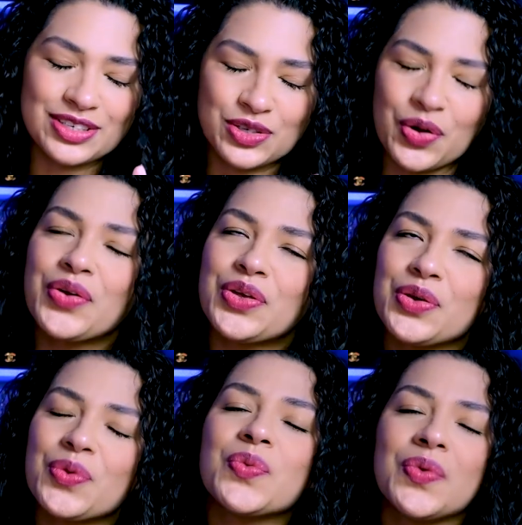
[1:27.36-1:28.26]
show
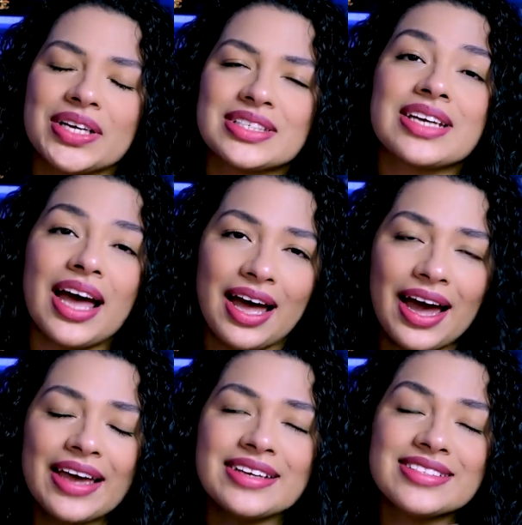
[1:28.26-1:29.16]
you what
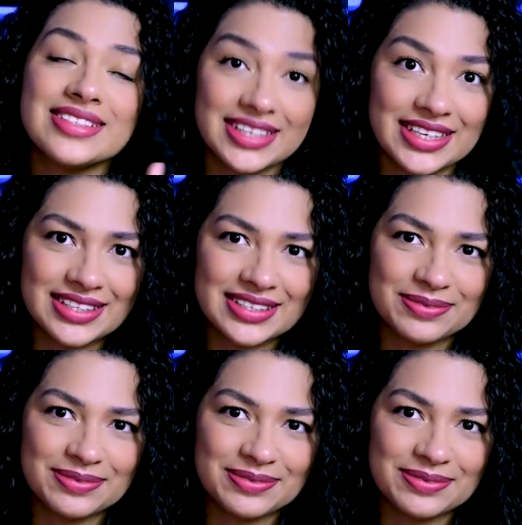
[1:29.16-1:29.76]
I did.